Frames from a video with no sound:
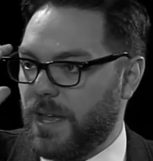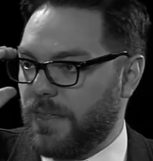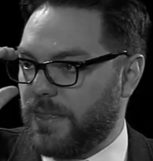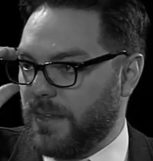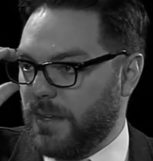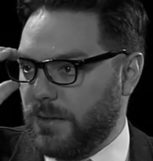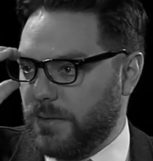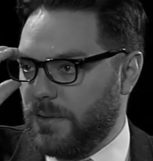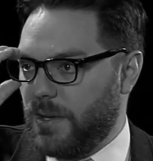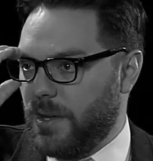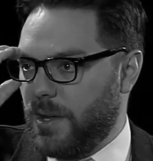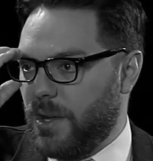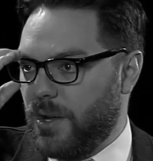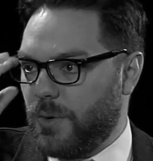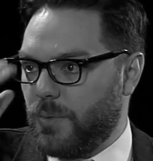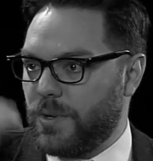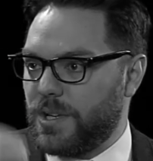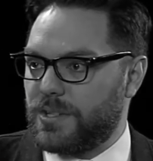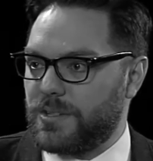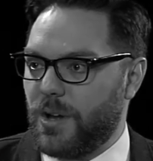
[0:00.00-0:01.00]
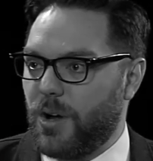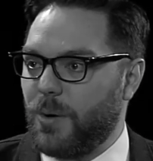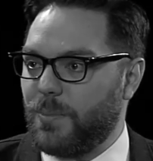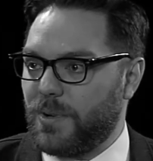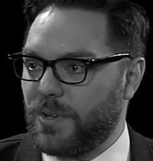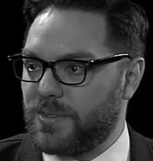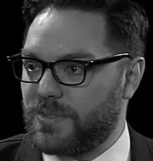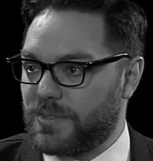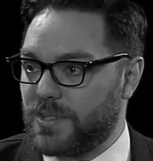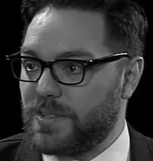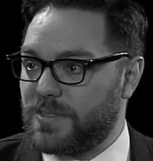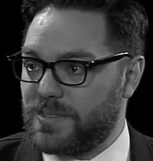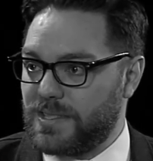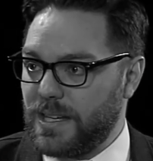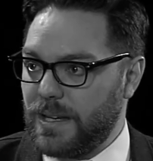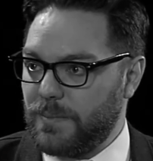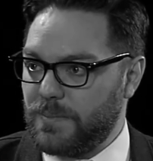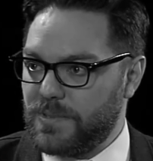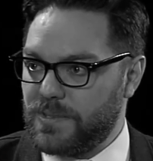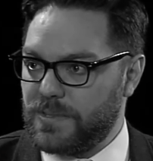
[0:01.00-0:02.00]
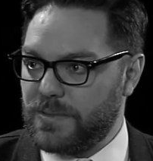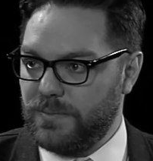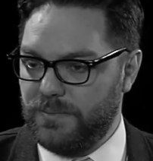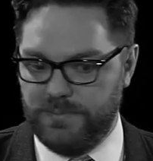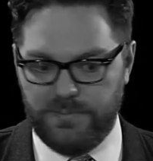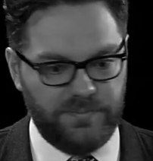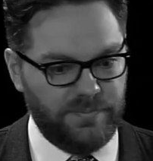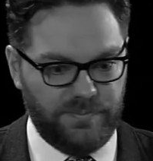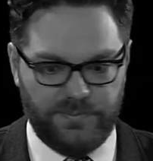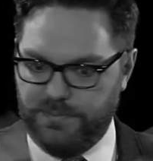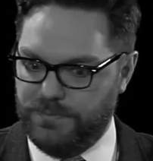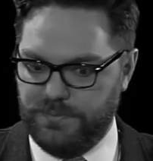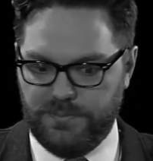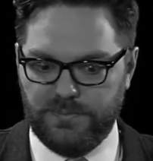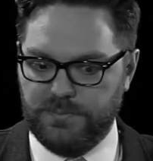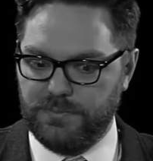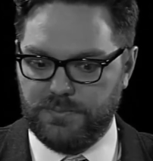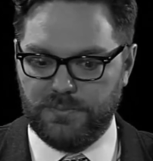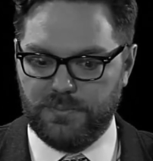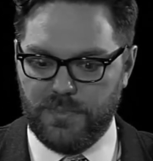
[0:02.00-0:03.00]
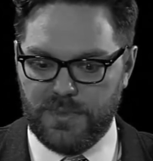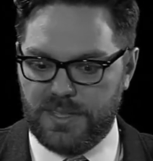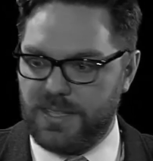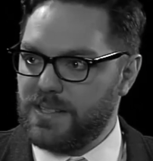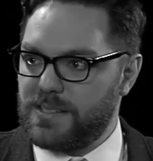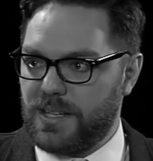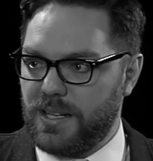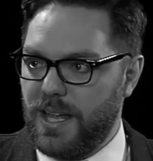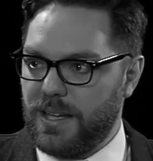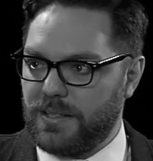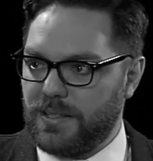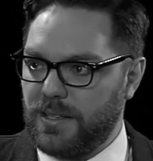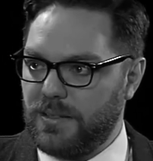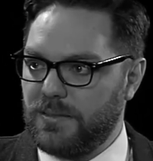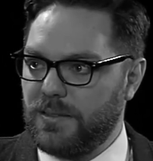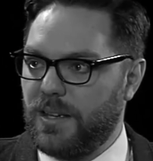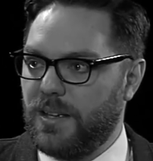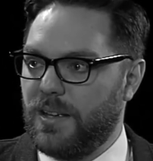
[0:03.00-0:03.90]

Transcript: method, which almost just seems disconnected.